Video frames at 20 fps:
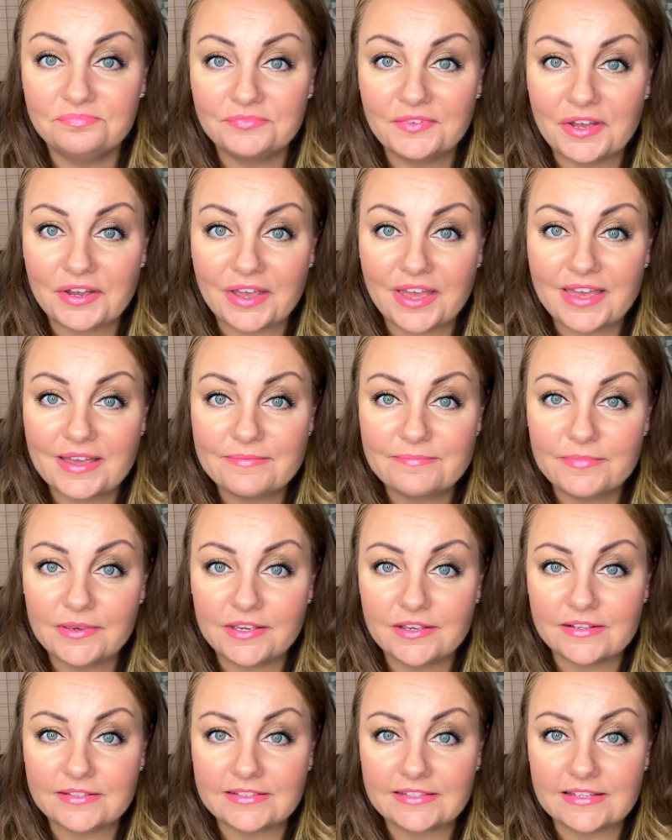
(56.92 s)
Okay,
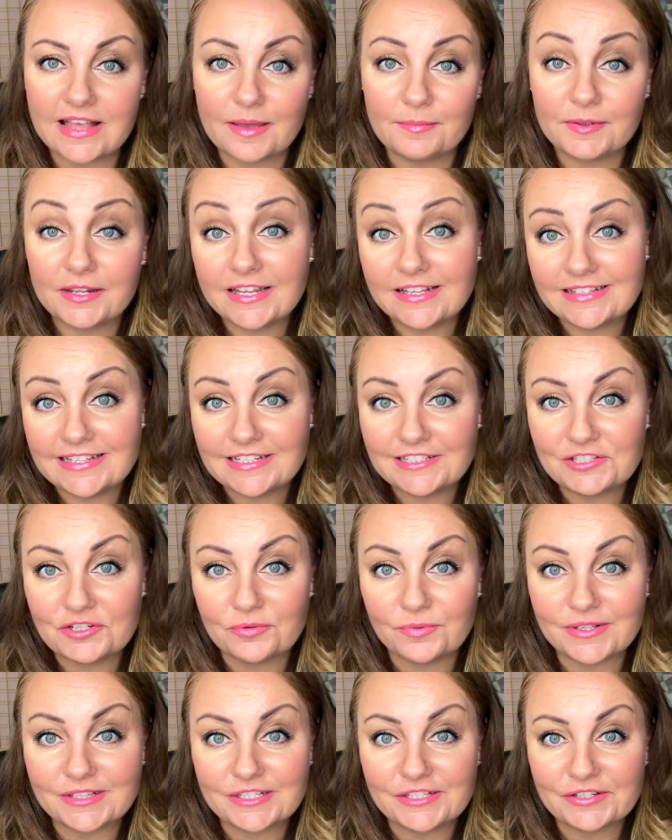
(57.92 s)
because I'm gonna teach you
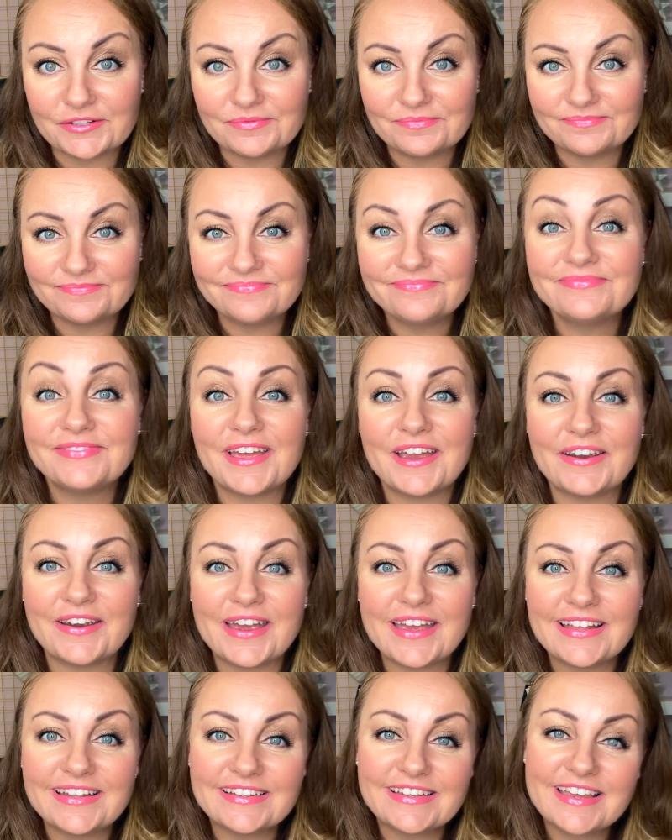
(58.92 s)
what to do. All
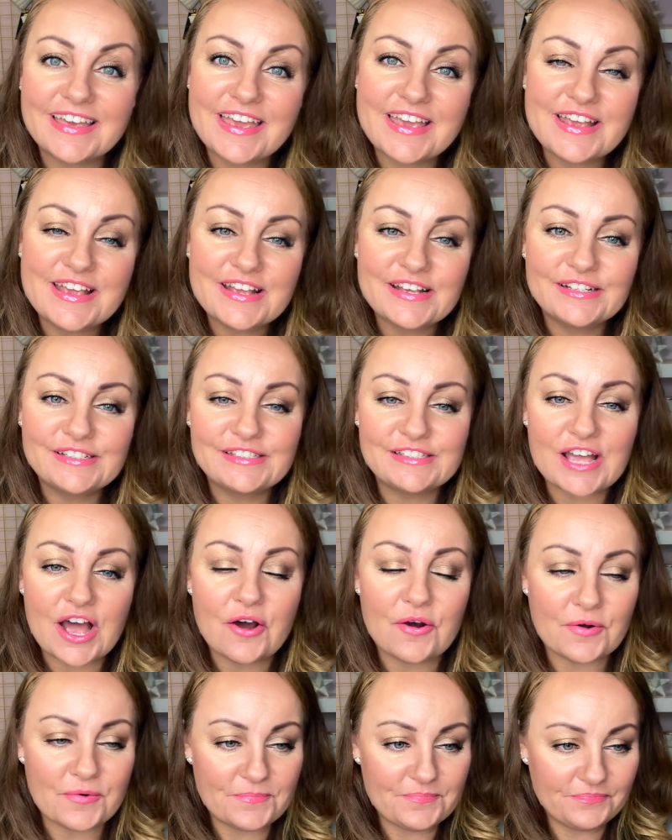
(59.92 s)
right,
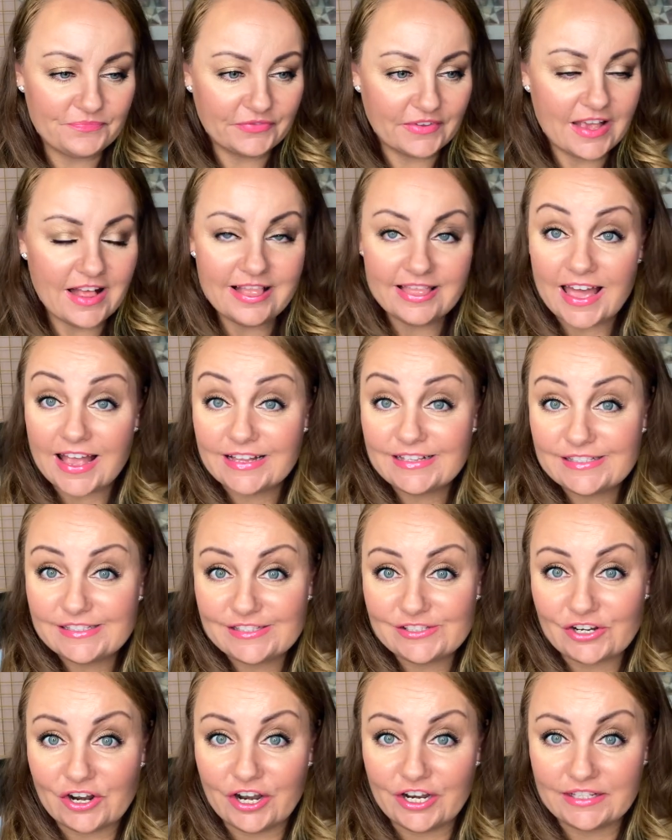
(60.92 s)
so let's
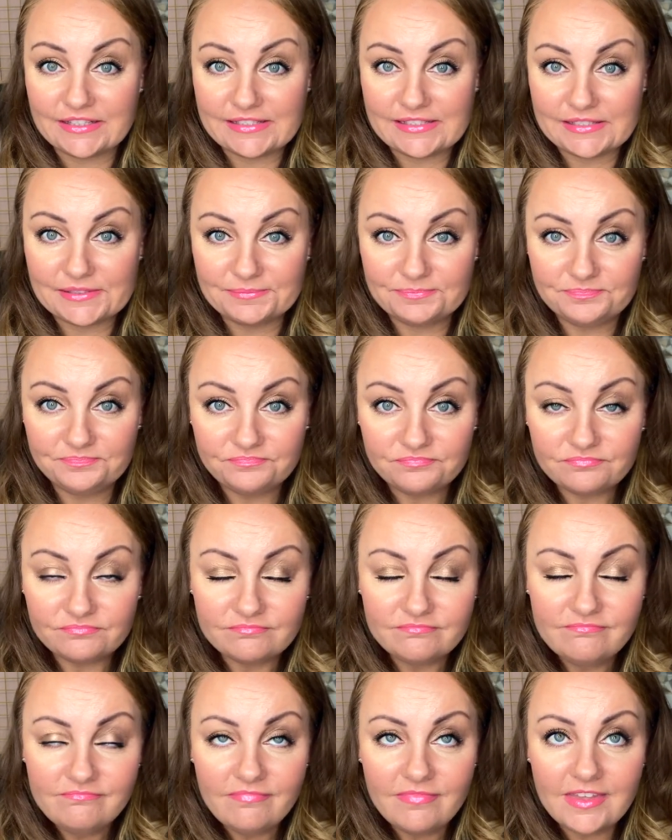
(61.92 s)
start.
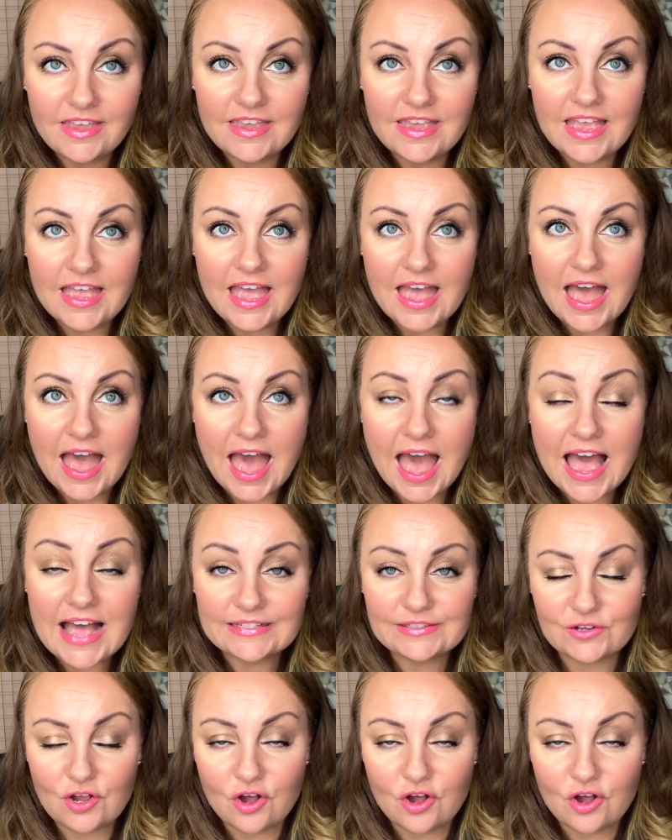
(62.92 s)
As